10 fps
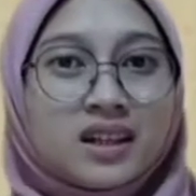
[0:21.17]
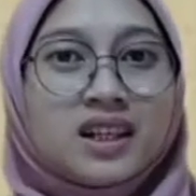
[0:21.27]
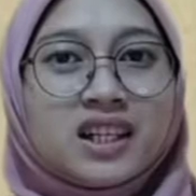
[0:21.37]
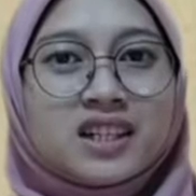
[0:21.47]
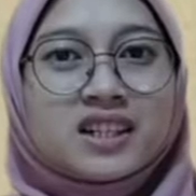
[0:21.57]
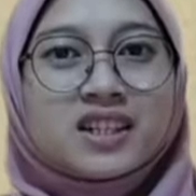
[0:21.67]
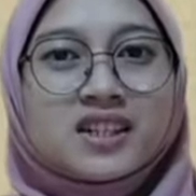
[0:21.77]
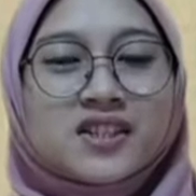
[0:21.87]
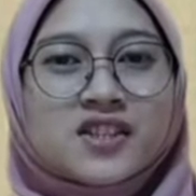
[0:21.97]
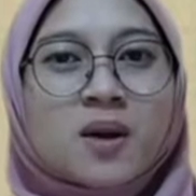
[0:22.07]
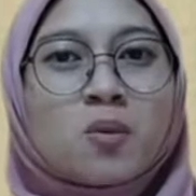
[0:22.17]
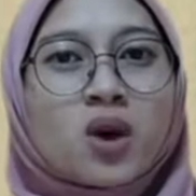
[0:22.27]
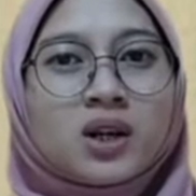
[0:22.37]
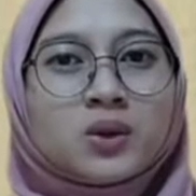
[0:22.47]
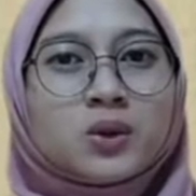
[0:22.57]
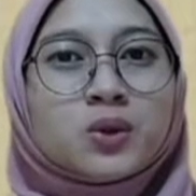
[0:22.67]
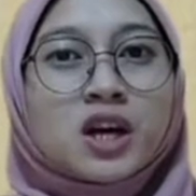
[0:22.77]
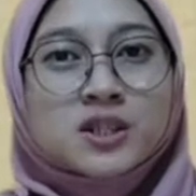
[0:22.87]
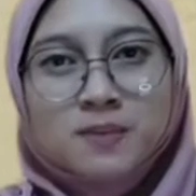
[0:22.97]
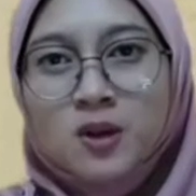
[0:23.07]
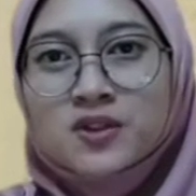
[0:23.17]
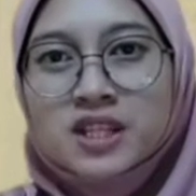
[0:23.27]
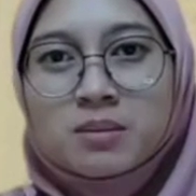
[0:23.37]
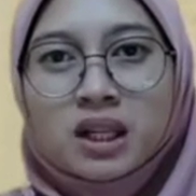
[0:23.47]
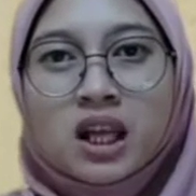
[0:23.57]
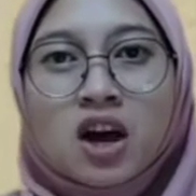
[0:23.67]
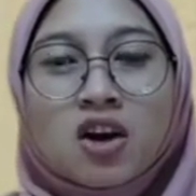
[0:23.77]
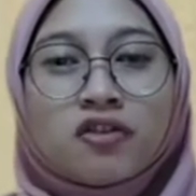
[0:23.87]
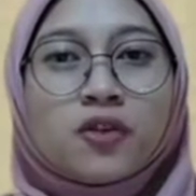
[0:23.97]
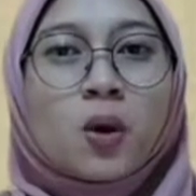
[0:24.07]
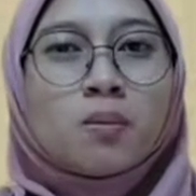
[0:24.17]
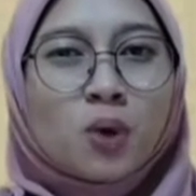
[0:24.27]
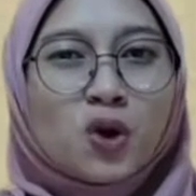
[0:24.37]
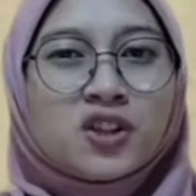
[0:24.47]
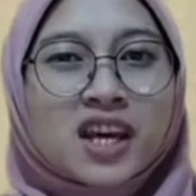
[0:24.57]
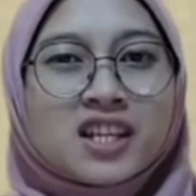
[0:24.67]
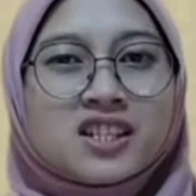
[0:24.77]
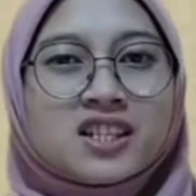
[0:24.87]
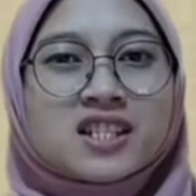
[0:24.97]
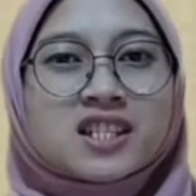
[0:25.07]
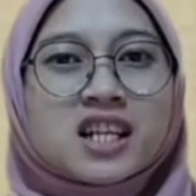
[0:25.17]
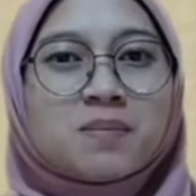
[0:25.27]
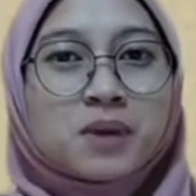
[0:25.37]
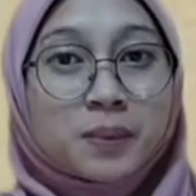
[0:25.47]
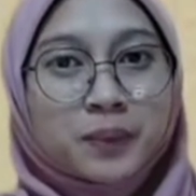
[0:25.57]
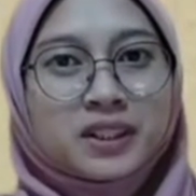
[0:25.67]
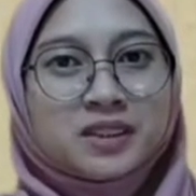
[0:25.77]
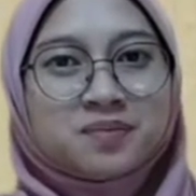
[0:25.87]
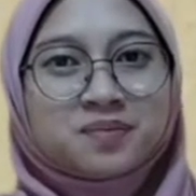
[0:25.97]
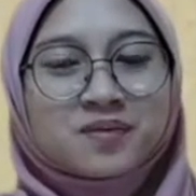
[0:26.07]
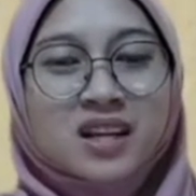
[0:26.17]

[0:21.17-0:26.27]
A leader is someone who is responsible for more than just lead people.